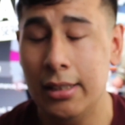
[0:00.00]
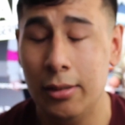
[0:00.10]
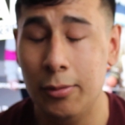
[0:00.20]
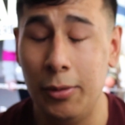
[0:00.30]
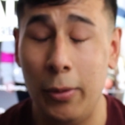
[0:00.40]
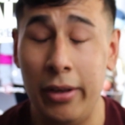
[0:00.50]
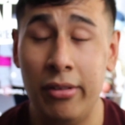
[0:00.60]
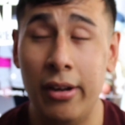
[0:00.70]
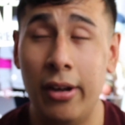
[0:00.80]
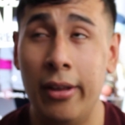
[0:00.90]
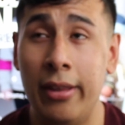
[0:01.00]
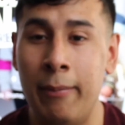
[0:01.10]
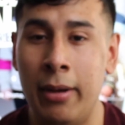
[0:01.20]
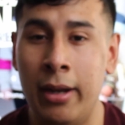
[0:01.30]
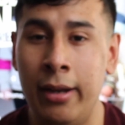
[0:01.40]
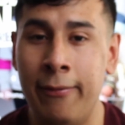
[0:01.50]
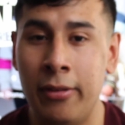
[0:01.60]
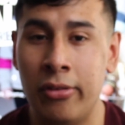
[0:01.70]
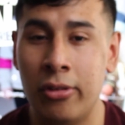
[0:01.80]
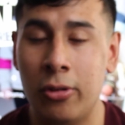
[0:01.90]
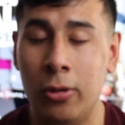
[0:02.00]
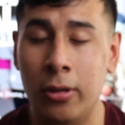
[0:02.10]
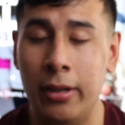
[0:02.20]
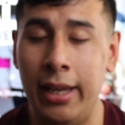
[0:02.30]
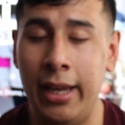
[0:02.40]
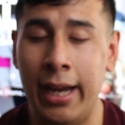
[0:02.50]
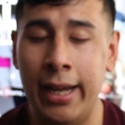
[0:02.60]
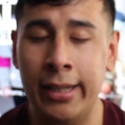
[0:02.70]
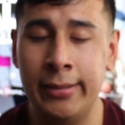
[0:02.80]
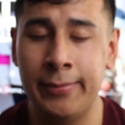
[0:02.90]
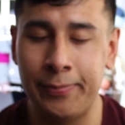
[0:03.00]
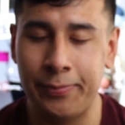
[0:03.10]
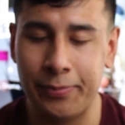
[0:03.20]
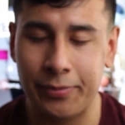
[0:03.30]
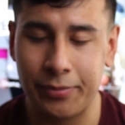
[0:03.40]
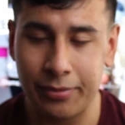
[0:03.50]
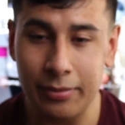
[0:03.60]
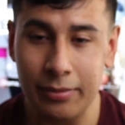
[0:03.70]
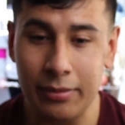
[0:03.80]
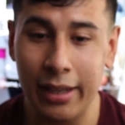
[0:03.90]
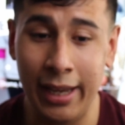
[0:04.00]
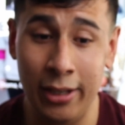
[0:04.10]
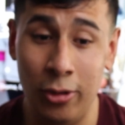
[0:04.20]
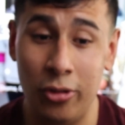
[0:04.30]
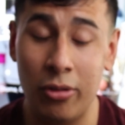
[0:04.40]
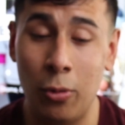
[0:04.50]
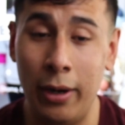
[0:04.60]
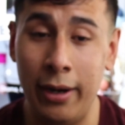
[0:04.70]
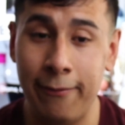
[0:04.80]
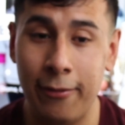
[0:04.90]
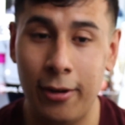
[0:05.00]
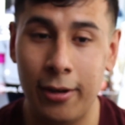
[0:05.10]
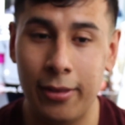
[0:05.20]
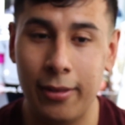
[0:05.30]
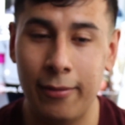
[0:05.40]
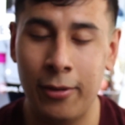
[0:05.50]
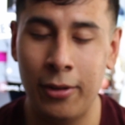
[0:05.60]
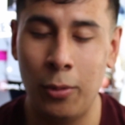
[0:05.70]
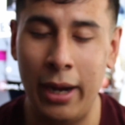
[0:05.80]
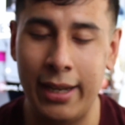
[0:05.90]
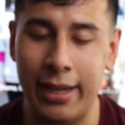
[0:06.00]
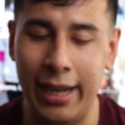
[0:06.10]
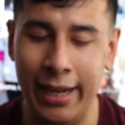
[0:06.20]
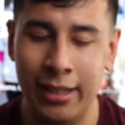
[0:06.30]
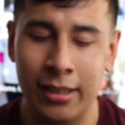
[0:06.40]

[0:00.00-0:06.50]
we wasted all that money for the school, Iha. And you just quit for the white guy.